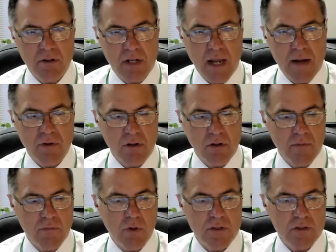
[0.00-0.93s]
Look after your
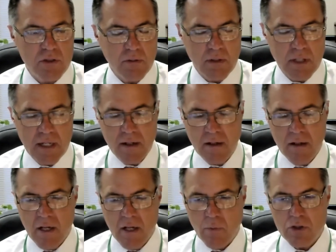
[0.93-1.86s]
loved ones. Don't let
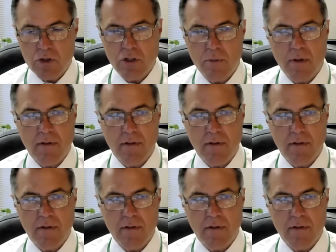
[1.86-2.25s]
what should